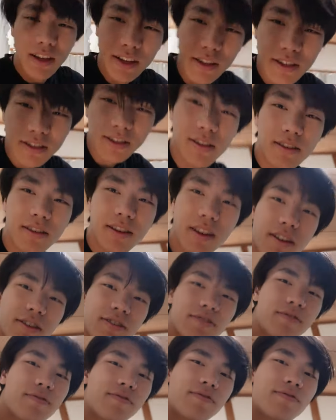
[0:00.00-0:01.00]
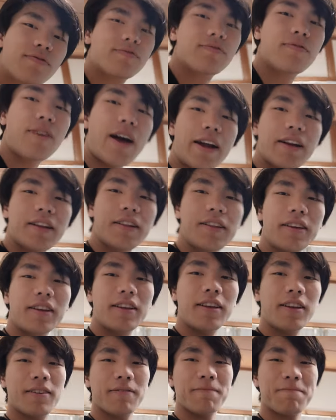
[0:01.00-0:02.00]
it's it's
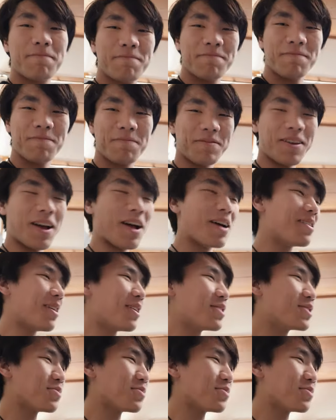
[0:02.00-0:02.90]
finally. Uh, I'll